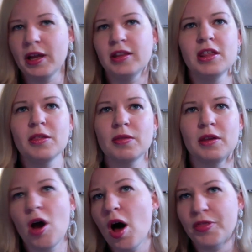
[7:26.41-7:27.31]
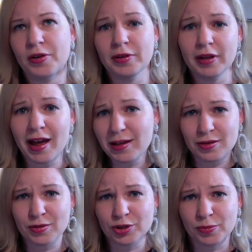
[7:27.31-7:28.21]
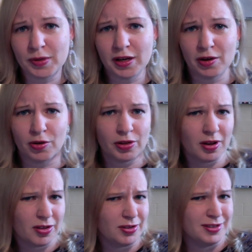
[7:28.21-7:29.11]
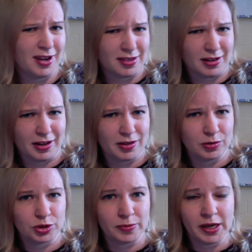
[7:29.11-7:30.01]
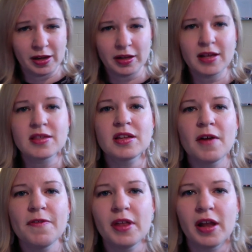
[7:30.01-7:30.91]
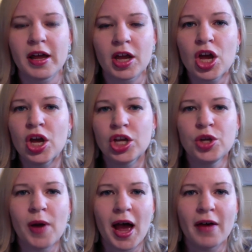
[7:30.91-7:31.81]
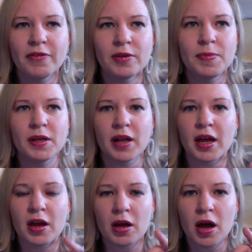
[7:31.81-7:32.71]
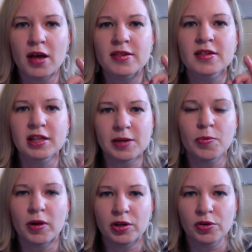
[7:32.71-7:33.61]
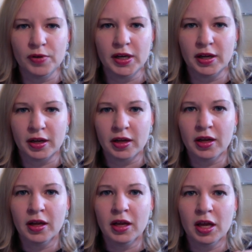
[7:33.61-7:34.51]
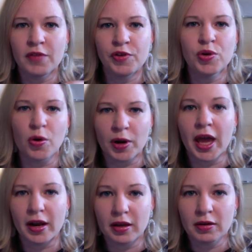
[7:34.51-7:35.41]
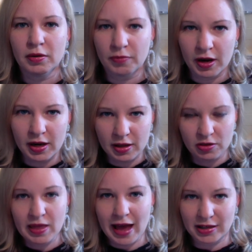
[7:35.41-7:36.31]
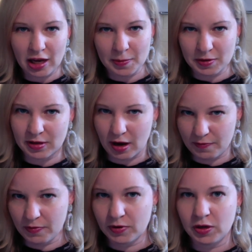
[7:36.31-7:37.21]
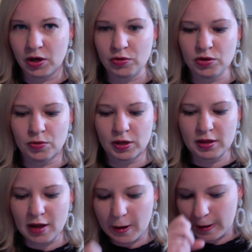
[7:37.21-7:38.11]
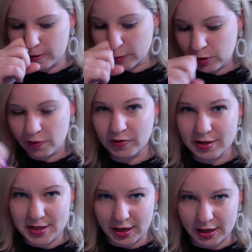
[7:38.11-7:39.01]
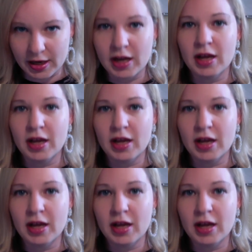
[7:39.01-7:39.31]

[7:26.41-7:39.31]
this, the author likes social media or the author doesn't like social media, like stuff that like you have to be like asleep while you're reading if you don't get it, right? It's that type of stuff, you know, so it's not like something you have to study.